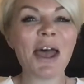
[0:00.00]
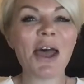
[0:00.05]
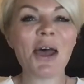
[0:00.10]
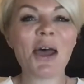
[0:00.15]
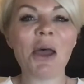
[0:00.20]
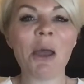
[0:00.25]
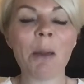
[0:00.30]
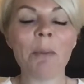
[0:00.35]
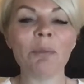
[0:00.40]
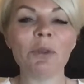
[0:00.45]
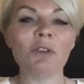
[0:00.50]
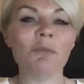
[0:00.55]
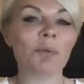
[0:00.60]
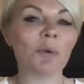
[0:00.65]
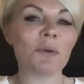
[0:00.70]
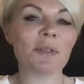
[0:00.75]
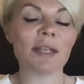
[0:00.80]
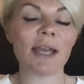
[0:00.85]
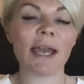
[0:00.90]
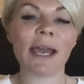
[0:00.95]
you've
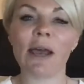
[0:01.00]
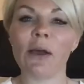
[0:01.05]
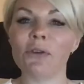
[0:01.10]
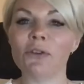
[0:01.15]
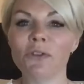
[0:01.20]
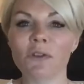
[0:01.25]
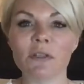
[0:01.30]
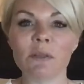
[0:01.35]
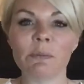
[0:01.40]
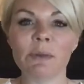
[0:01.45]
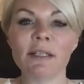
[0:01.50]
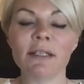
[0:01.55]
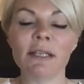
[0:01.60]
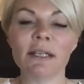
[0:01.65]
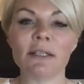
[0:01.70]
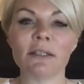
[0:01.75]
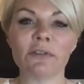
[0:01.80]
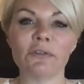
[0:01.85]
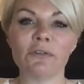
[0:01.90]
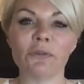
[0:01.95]
bought a house, you split it
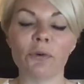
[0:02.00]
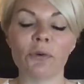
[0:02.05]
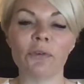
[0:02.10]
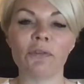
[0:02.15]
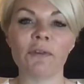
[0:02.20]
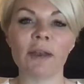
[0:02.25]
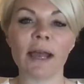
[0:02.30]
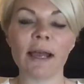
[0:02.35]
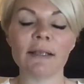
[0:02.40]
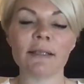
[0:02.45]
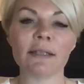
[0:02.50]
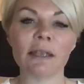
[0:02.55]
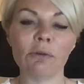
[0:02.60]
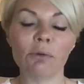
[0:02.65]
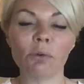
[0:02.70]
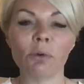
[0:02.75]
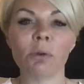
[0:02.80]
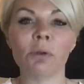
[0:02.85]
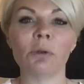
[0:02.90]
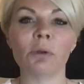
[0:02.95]
into 4 flats, they're
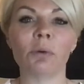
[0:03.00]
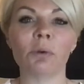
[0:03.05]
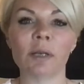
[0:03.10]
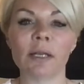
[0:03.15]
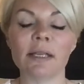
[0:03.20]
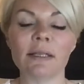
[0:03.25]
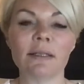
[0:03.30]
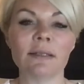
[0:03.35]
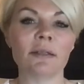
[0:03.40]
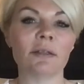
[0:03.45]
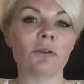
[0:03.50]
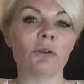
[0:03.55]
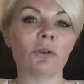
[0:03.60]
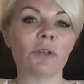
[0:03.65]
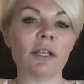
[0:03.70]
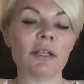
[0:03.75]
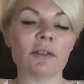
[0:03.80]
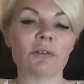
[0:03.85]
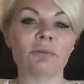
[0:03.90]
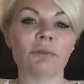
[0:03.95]
all on long leases and you're
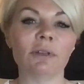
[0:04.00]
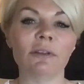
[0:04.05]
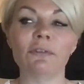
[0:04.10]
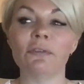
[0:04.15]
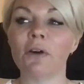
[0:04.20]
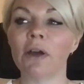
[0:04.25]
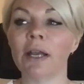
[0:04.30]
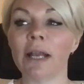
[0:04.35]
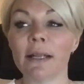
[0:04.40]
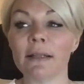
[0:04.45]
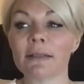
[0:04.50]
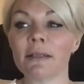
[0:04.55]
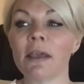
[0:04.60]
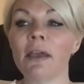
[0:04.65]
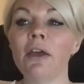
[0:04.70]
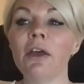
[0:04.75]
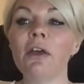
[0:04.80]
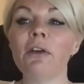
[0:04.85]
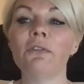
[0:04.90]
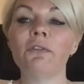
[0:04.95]
looking to refinance,
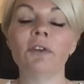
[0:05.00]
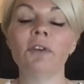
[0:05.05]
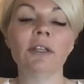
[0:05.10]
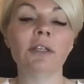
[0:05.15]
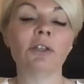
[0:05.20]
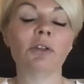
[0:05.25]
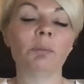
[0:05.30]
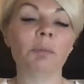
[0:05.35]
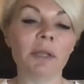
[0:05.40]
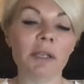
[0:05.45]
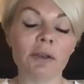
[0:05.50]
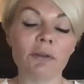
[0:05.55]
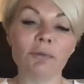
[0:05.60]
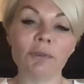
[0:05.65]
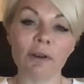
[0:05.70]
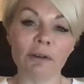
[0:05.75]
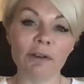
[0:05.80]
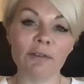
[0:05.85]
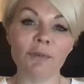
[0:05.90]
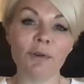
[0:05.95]
Fleet could be a
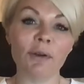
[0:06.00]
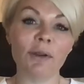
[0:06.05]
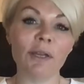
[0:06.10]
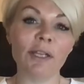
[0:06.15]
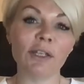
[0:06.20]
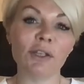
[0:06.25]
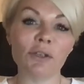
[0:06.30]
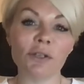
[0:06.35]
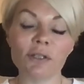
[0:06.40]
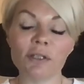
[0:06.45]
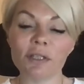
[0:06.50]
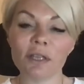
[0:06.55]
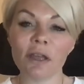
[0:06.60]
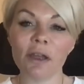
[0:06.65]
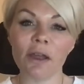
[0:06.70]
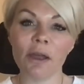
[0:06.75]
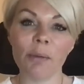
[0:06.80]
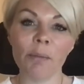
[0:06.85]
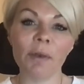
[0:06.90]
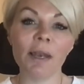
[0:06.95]
very, very good
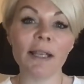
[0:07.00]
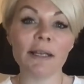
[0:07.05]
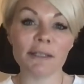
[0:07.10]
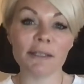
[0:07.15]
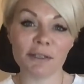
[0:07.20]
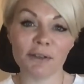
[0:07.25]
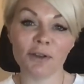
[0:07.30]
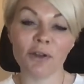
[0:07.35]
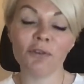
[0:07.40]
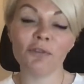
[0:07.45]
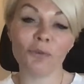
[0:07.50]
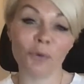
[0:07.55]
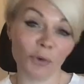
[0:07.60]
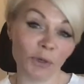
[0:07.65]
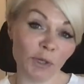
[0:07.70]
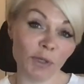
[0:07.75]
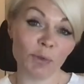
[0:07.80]
lender for you to